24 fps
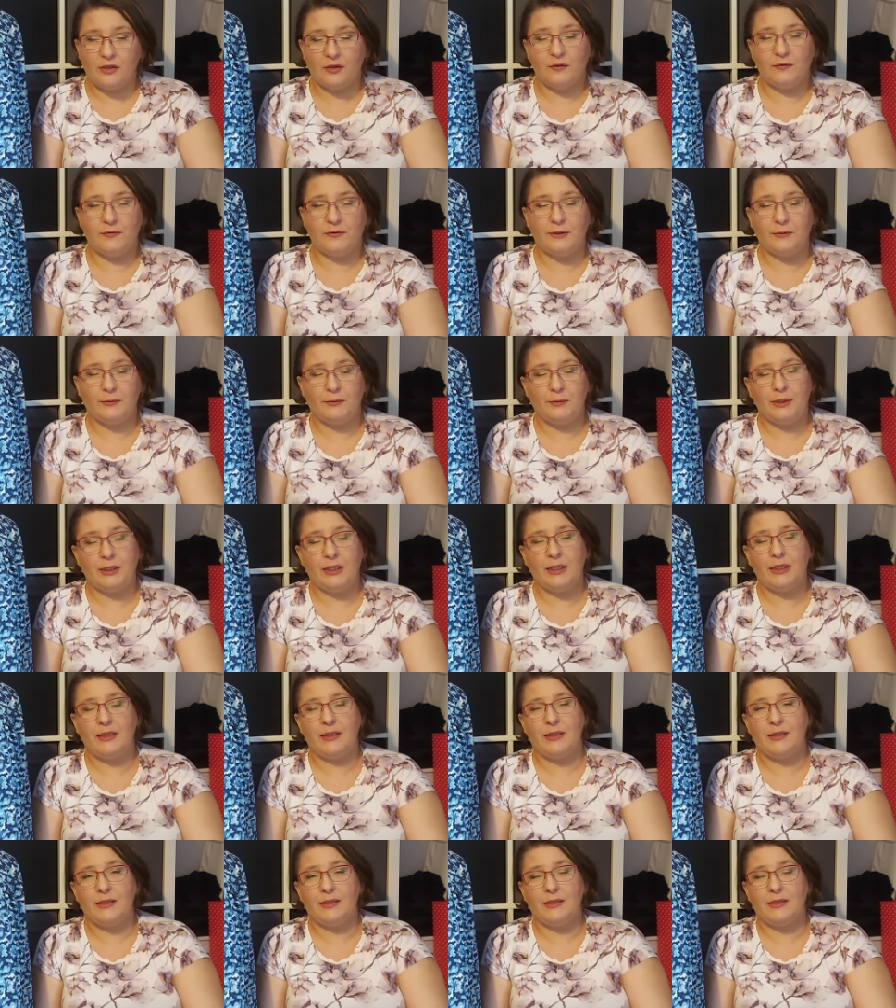of the
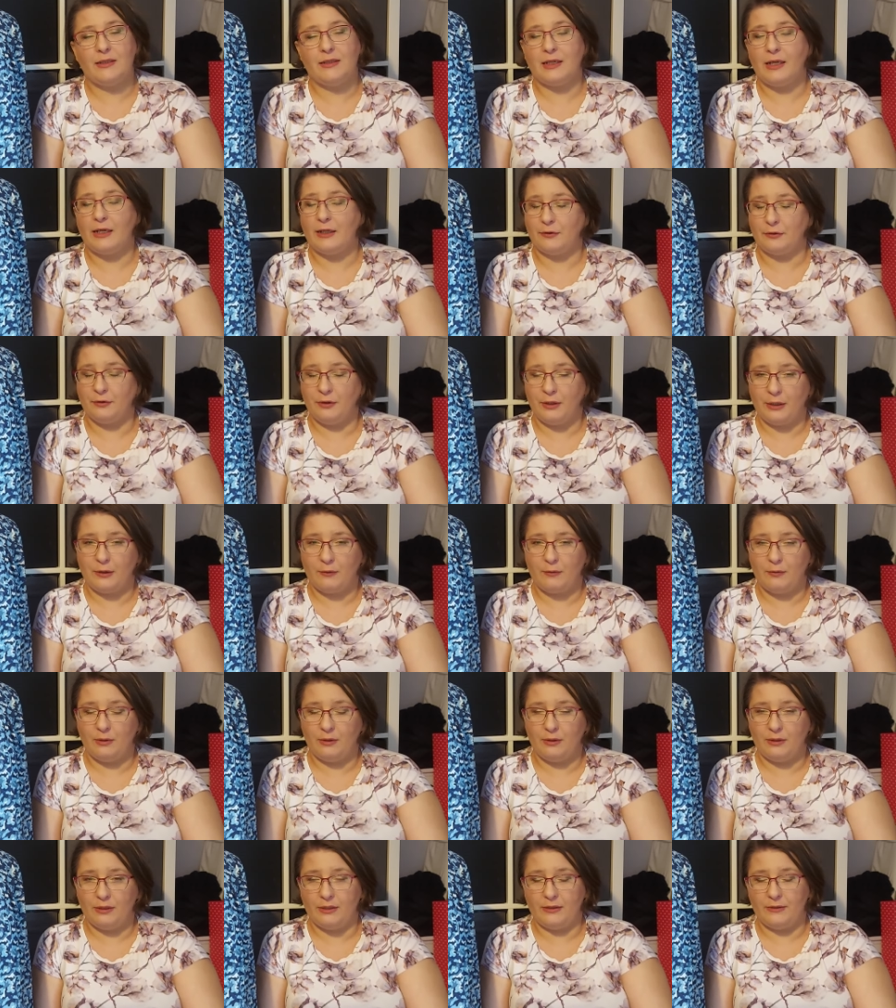week is are you a
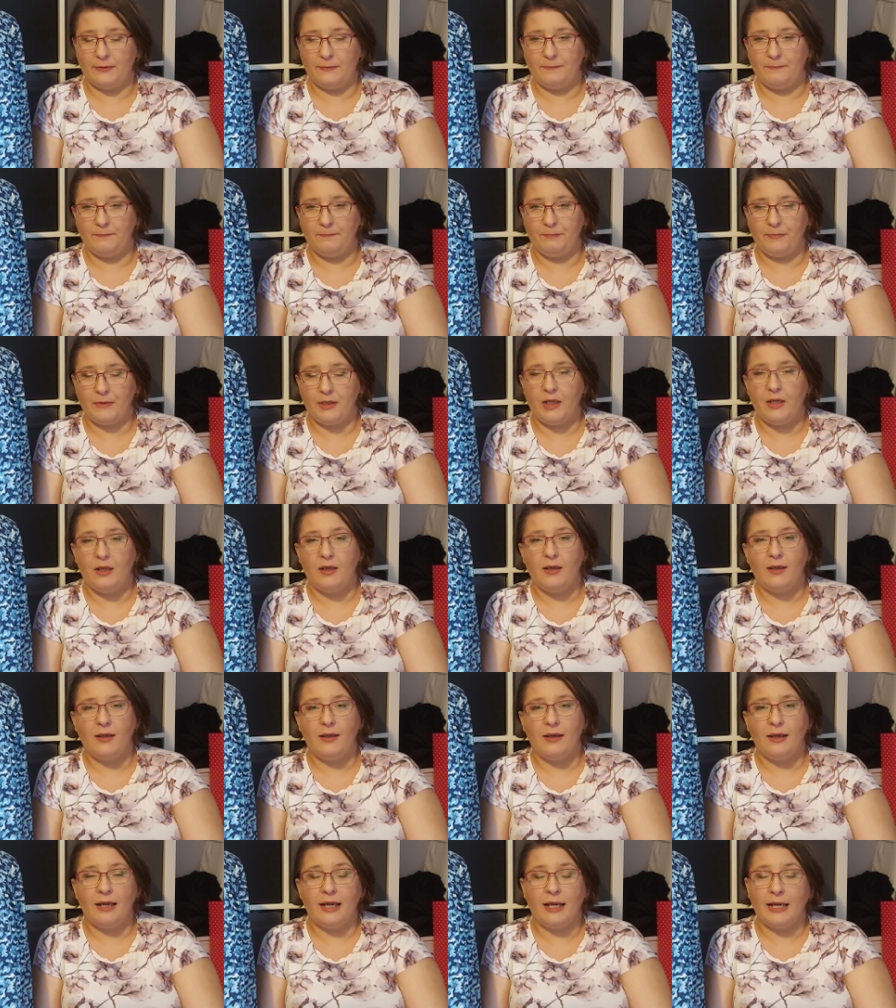quilter
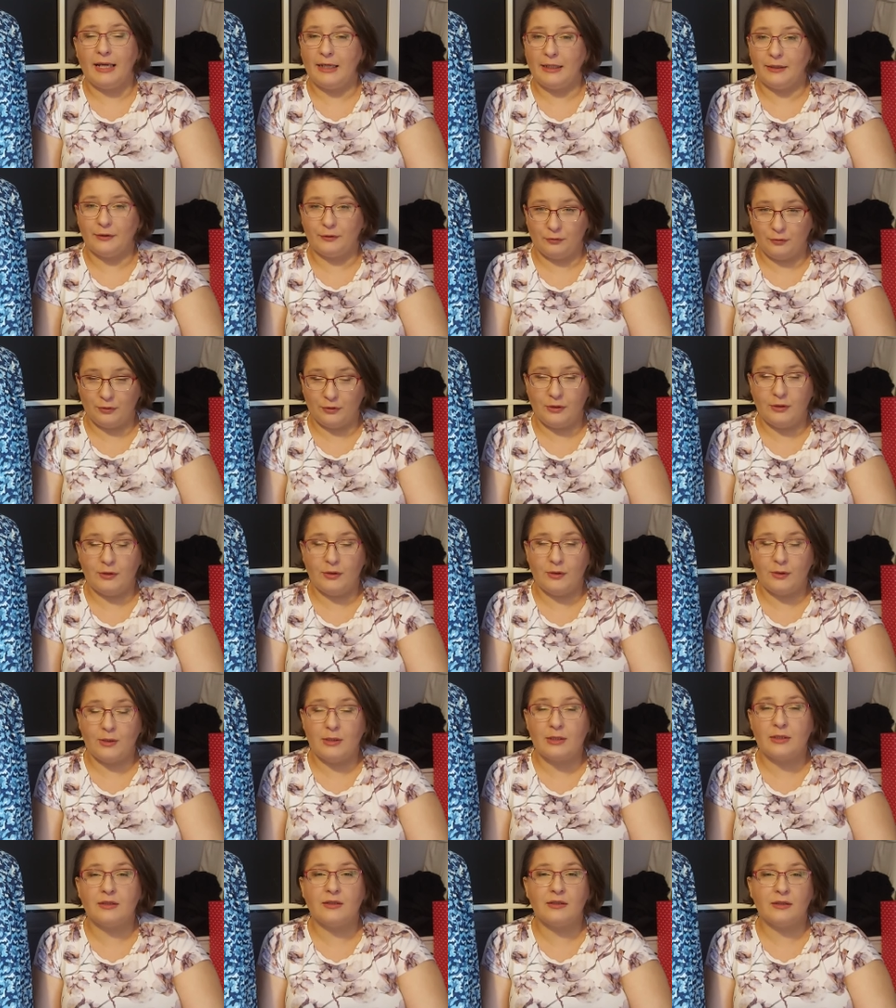i do not
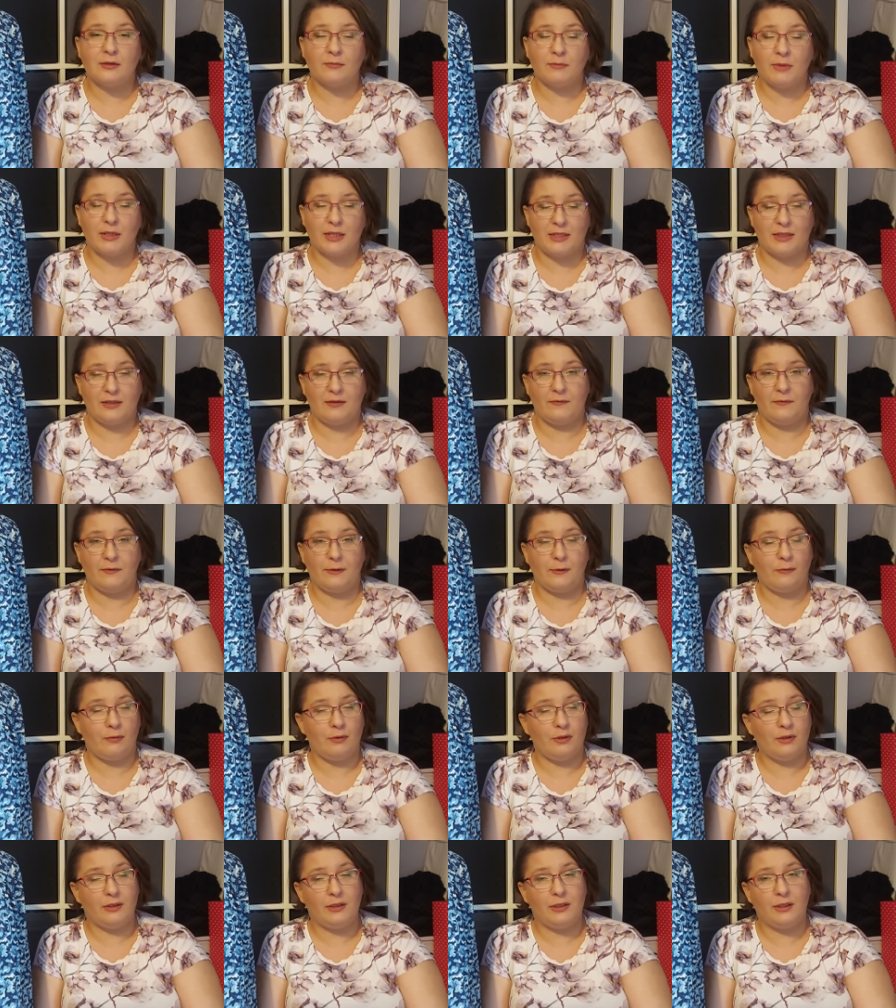consider myself a
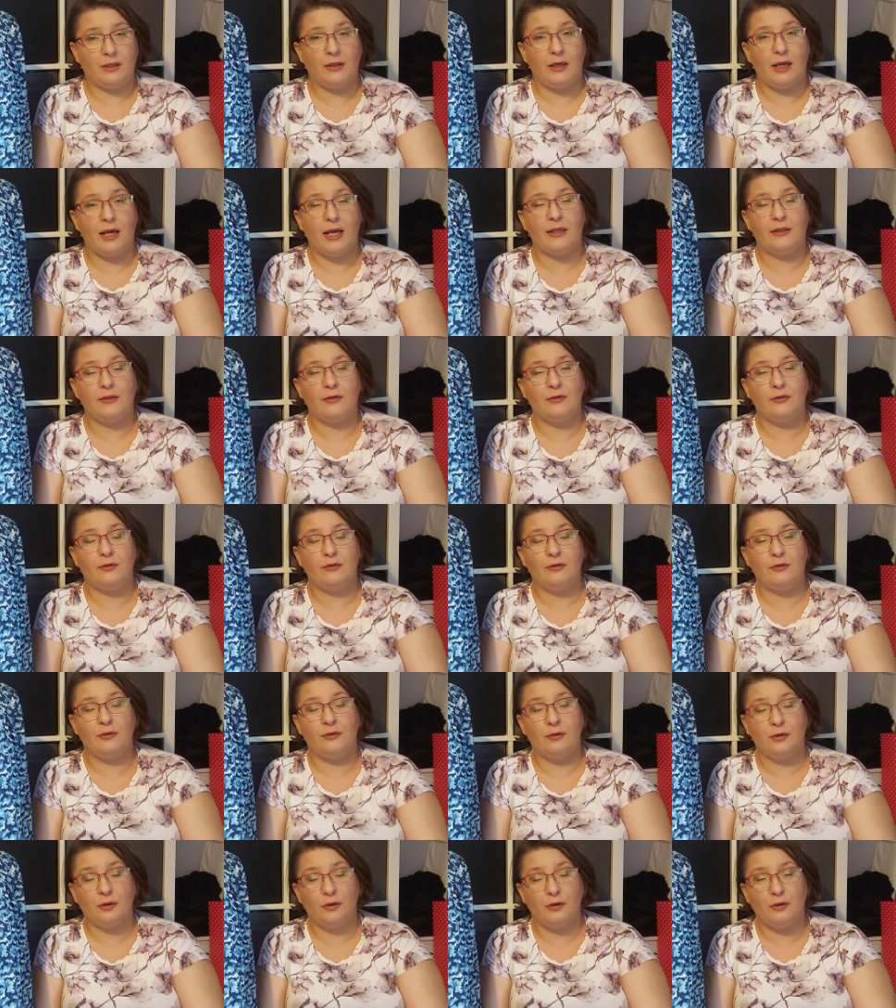quilter i
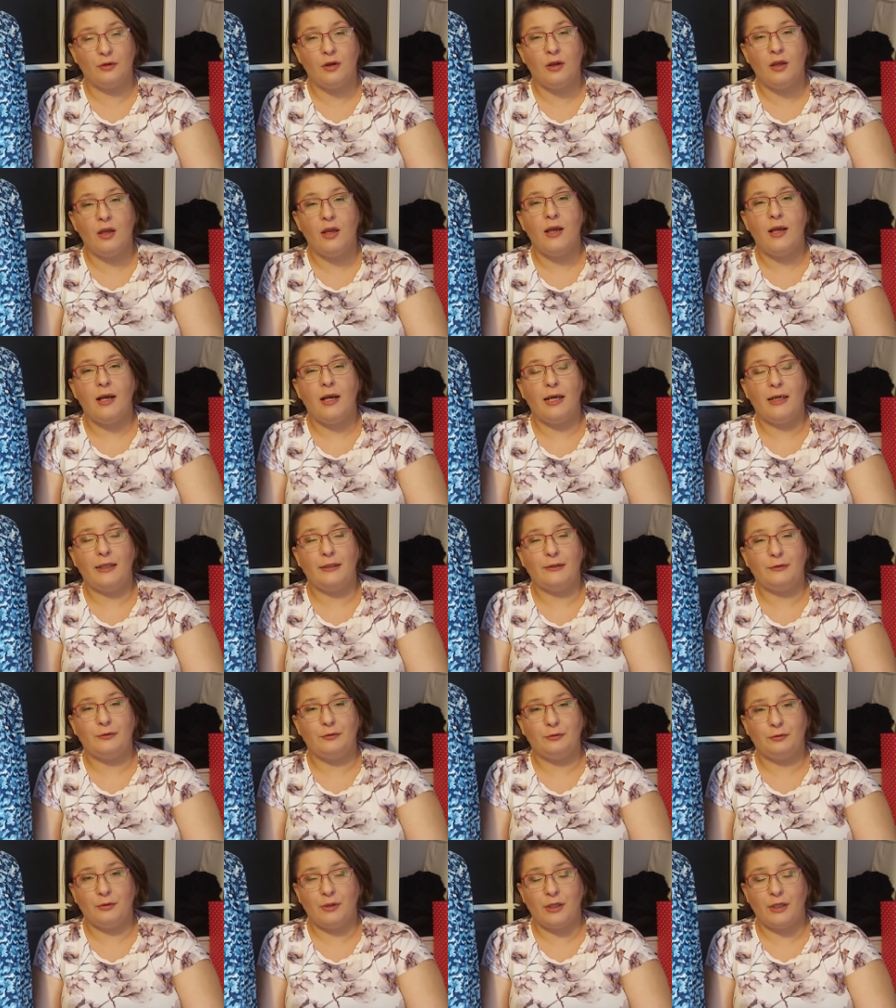do i
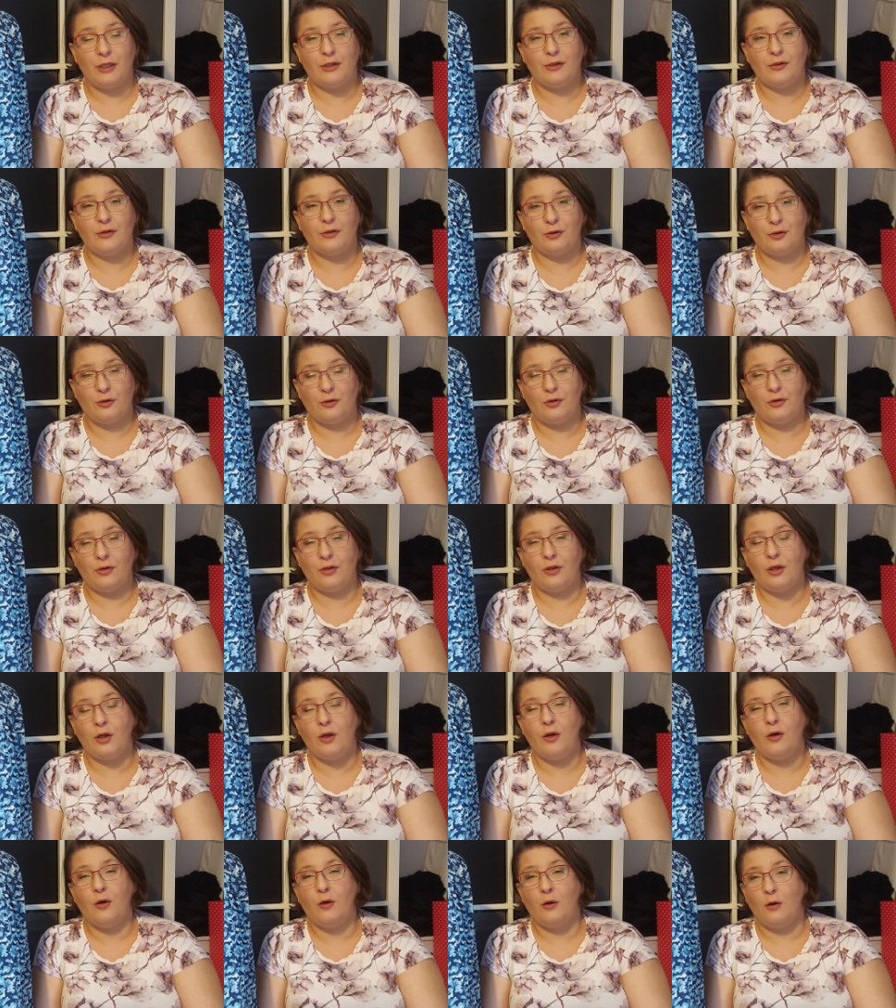do enjoy
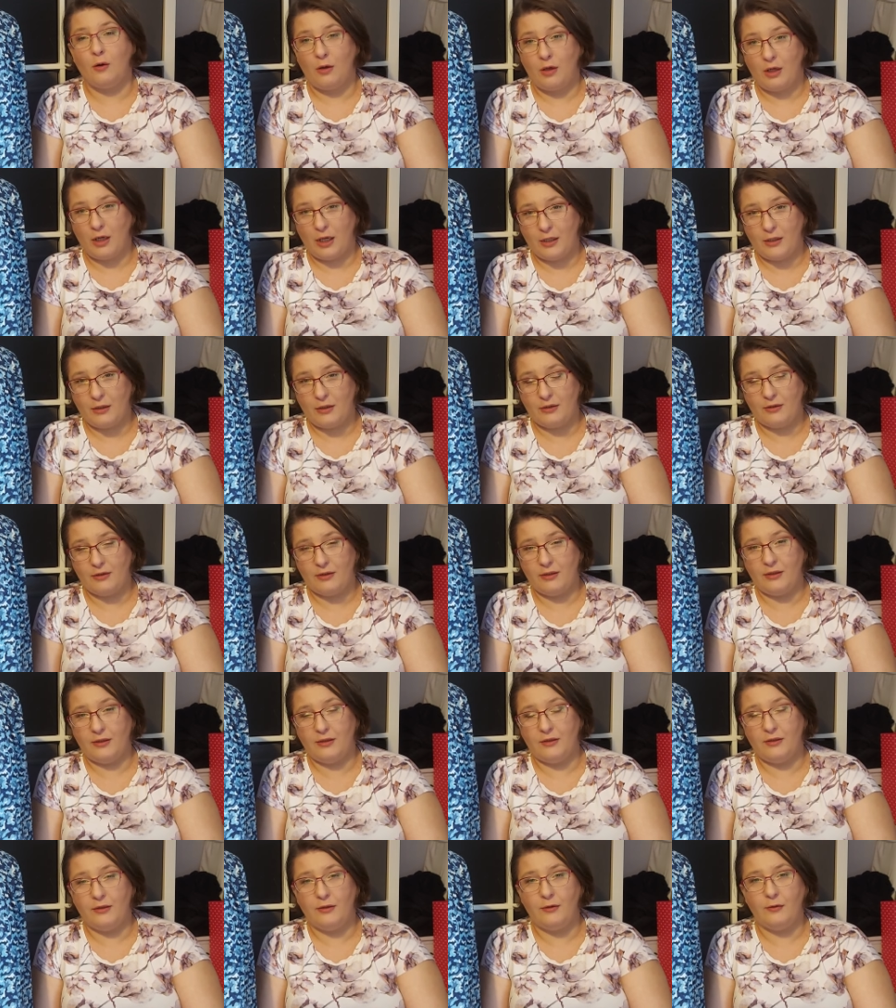
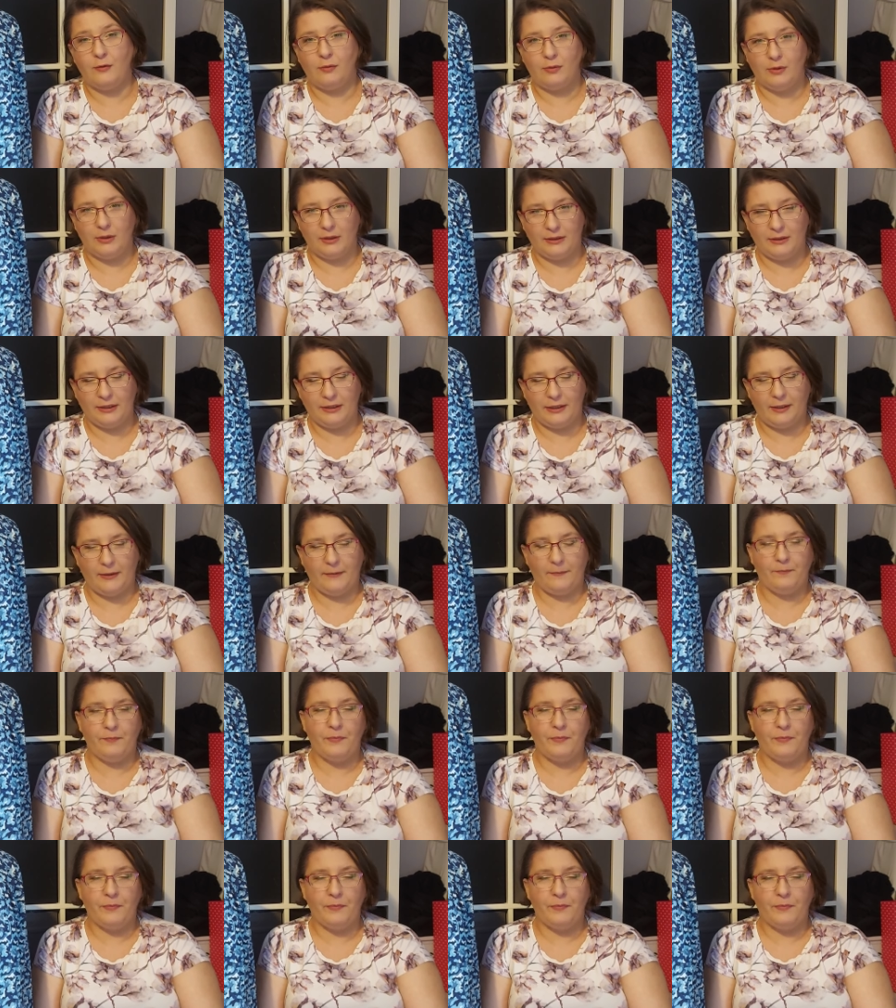occasional quilting